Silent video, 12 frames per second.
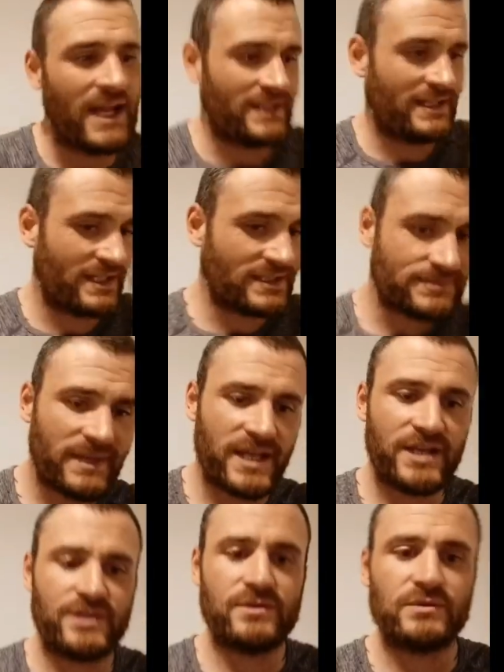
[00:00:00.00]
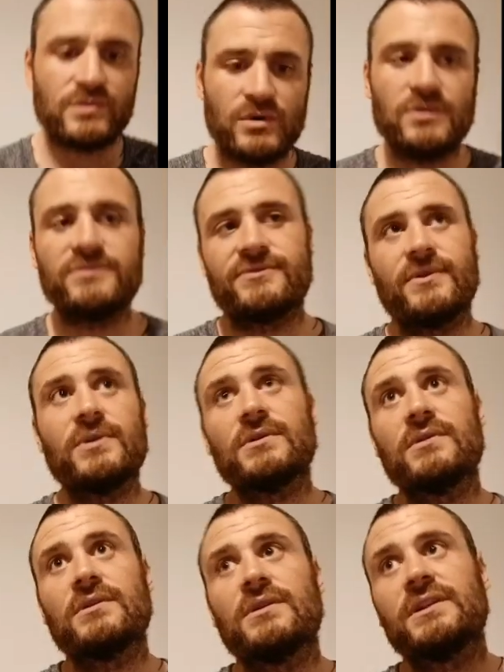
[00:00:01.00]
that is making you go
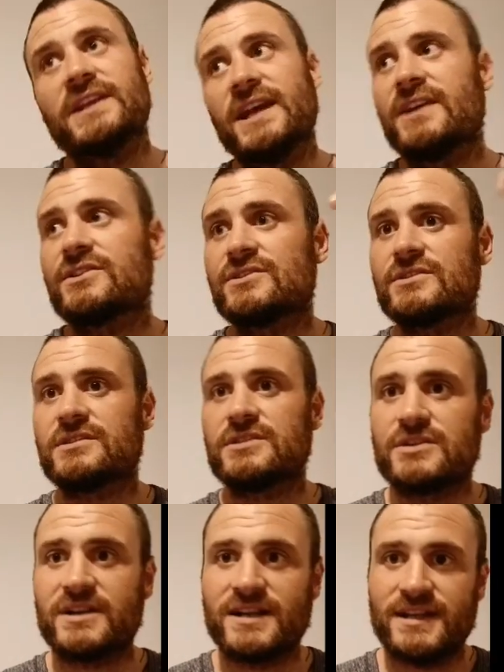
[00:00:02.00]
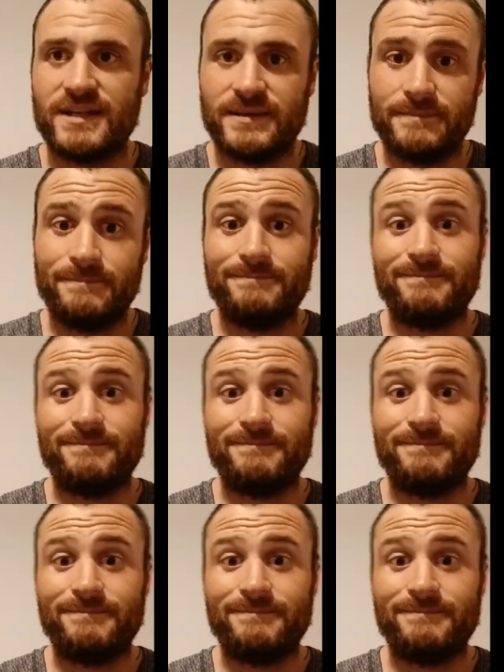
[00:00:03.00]
for the extra